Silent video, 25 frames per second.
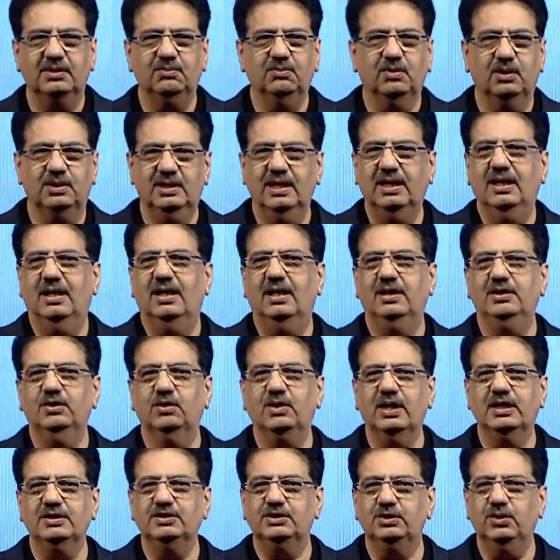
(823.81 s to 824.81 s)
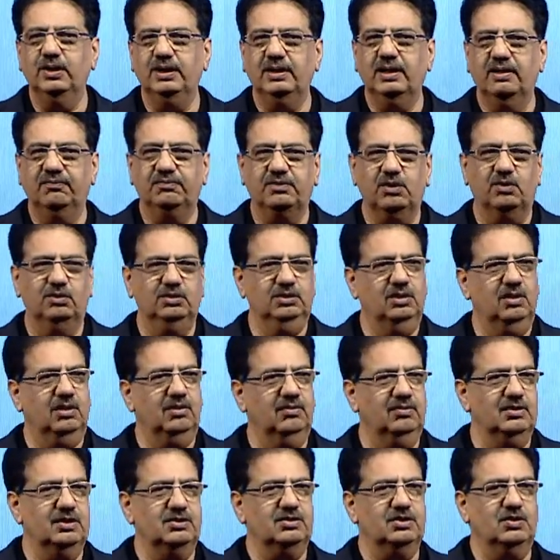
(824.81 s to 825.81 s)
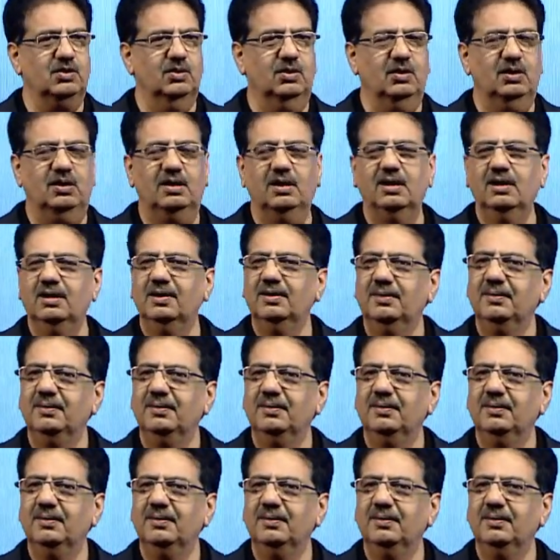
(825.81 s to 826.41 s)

what the hell are you guys doing? I've thrown you out of the school.